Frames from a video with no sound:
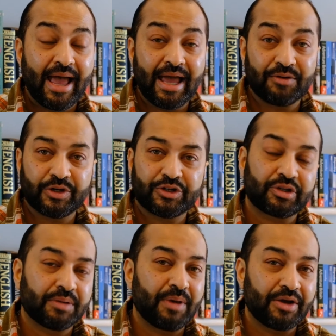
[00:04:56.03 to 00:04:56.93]
and we took
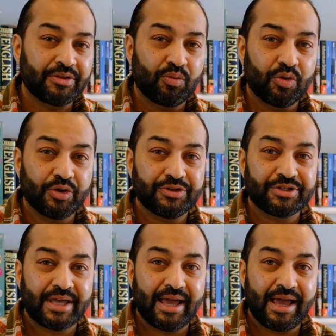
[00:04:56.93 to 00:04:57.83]
them out in the
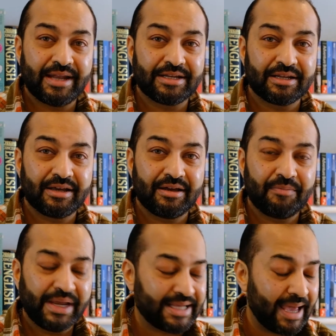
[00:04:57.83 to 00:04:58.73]
woods and
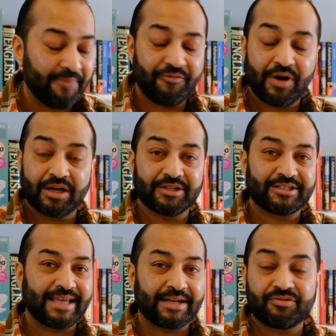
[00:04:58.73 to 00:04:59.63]
made campfires,
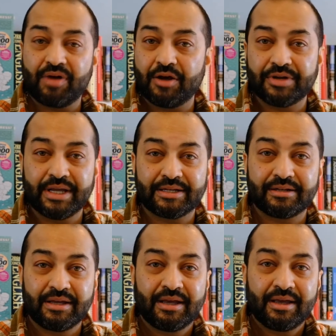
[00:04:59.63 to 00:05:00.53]
sat around it,
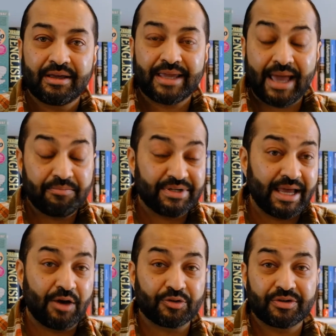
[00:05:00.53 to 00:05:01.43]
camped
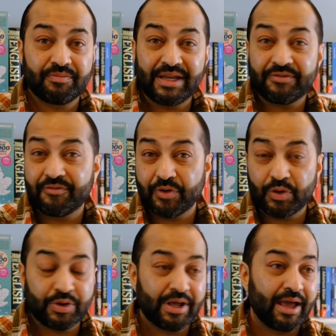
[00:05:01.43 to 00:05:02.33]
out, made
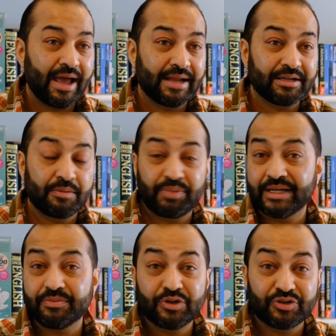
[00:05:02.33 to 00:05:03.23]
food, and
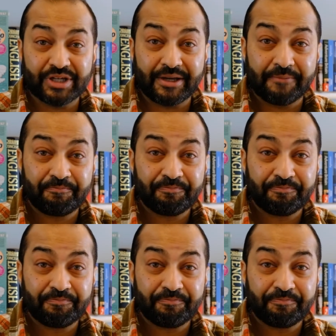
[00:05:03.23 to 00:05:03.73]
played music.